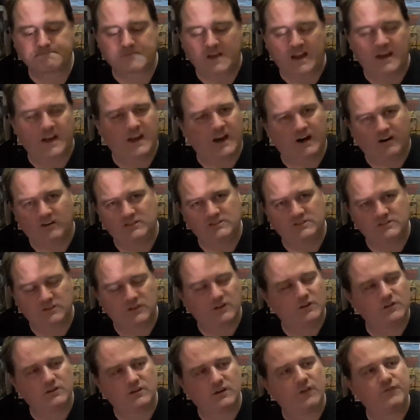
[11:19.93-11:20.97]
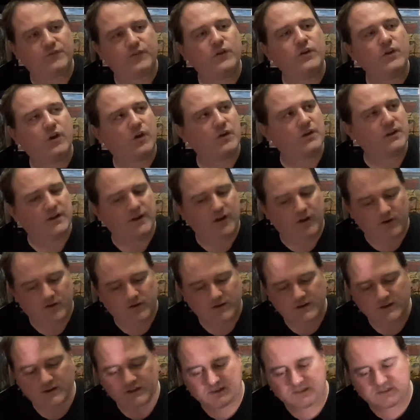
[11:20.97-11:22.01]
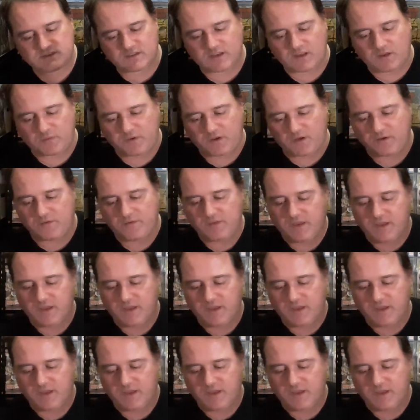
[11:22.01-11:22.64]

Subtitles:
Anyhow, if you know, you know. So there we go.